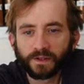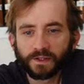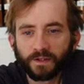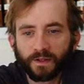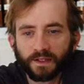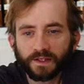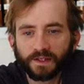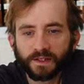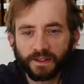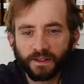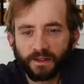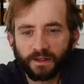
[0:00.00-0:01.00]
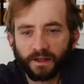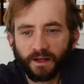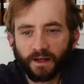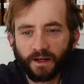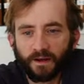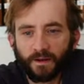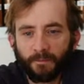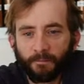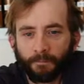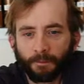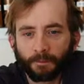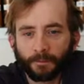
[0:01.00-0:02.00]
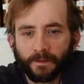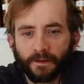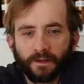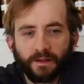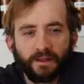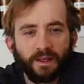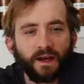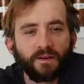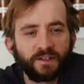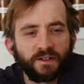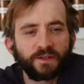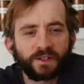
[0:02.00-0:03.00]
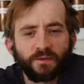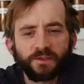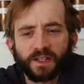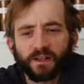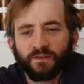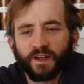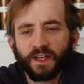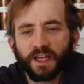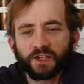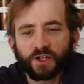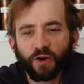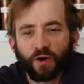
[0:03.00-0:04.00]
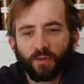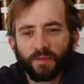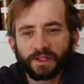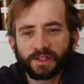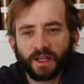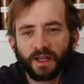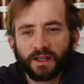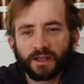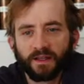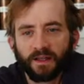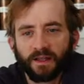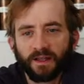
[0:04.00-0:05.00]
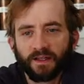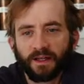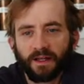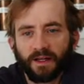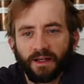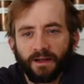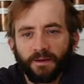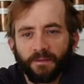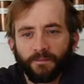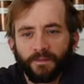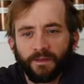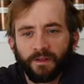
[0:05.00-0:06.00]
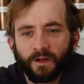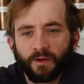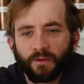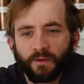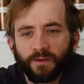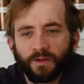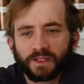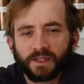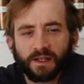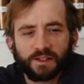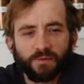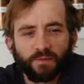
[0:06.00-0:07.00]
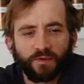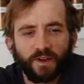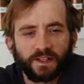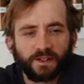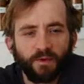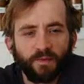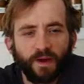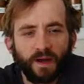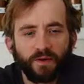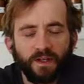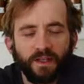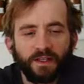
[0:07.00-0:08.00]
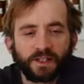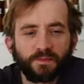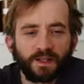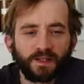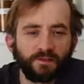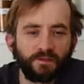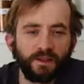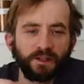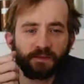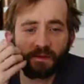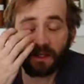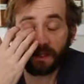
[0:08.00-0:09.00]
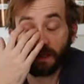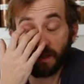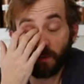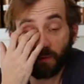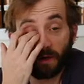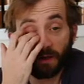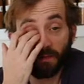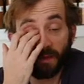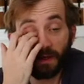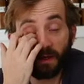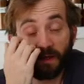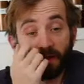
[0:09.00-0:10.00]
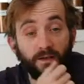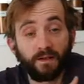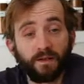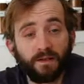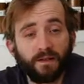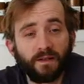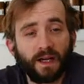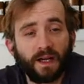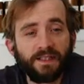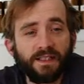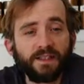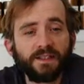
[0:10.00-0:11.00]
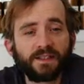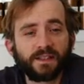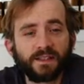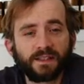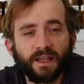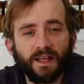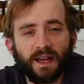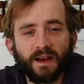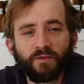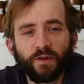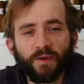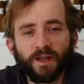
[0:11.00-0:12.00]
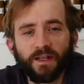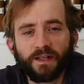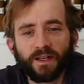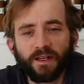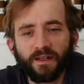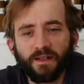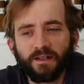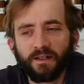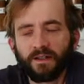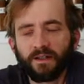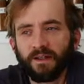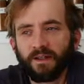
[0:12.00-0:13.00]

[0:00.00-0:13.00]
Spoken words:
So let's see. Yeah, Tim, it's almost like a vacation home. It's like, it's not super fancy. We buy pretty inexpensive things because I think one of the big ideas is that everybody can